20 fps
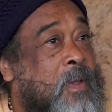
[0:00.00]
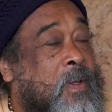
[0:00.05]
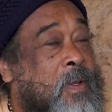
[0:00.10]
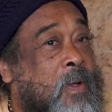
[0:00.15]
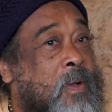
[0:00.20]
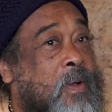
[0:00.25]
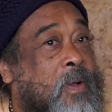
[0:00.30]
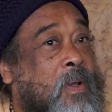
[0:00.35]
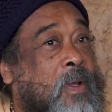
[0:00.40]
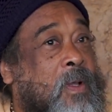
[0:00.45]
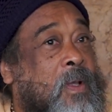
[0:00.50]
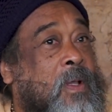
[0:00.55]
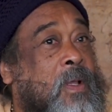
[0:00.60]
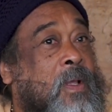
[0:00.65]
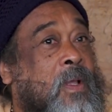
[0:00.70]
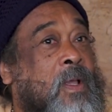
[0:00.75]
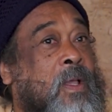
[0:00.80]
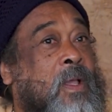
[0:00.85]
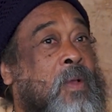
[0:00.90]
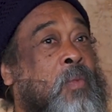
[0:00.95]
No.
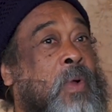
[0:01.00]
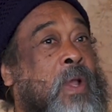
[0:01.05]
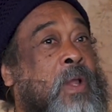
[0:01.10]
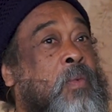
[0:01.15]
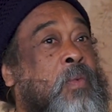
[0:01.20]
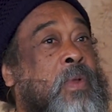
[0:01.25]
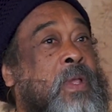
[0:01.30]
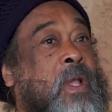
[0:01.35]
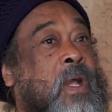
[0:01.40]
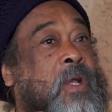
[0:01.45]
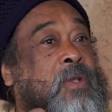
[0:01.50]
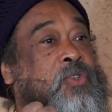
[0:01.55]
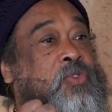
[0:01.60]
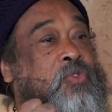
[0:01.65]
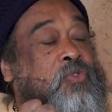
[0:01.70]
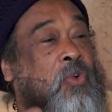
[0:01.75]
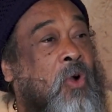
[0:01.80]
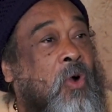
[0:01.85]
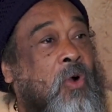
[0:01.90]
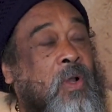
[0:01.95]
When we are
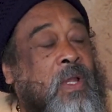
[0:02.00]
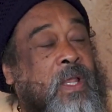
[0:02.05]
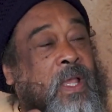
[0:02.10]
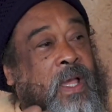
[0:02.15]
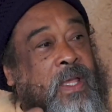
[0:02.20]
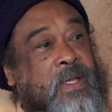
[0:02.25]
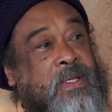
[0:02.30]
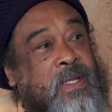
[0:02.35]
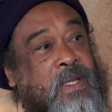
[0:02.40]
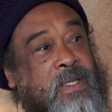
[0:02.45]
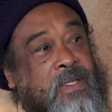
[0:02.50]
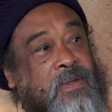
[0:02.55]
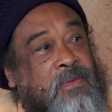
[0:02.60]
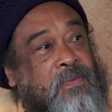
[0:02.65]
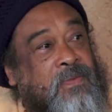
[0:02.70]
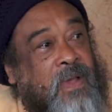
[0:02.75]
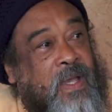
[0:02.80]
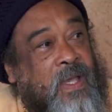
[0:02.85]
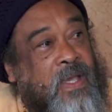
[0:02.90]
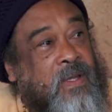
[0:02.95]
strongly
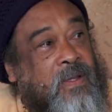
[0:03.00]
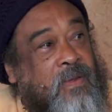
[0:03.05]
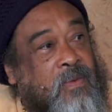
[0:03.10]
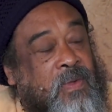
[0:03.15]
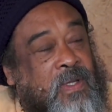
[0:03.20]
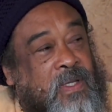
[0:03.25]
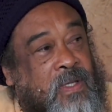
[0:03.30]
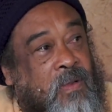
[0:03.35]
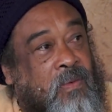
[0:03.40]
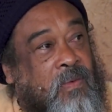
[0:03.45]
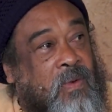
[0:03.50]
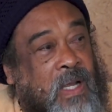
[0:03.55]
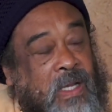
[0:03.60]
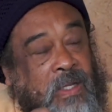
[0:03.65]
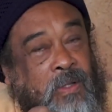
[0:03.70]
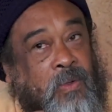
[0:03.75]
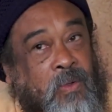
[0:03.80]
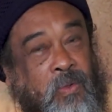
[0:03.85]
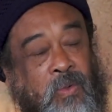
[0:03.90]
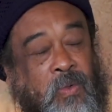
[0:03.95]
identified with the
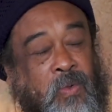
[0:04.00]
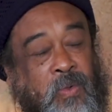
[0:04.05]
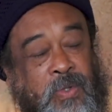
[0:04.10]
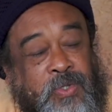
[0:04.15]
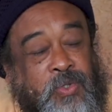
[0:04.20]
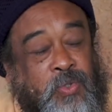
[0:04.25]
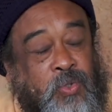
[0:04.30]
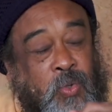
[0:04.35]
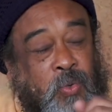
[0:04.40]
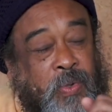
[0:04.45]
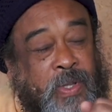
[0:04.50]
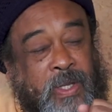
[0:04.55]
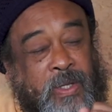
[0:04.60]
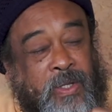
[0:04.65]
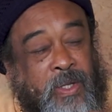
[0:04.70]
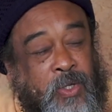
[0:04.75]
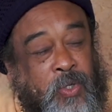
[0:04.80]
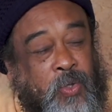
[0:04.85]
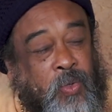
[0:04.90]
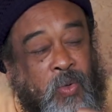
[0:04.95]
one who is doing,
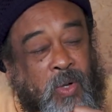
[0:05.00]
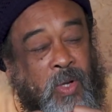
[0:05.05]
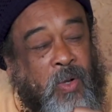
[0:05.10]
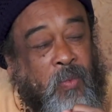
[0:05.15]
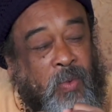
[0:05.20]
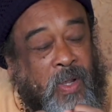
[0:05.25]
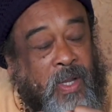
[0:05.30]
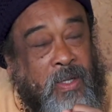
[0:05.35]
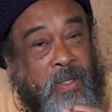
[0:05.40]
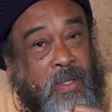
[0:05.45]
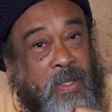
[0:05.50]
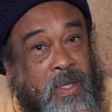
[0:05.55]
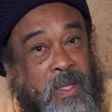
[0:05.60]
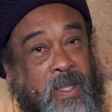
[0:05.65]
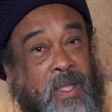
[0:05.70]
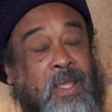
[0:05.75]
the doer one,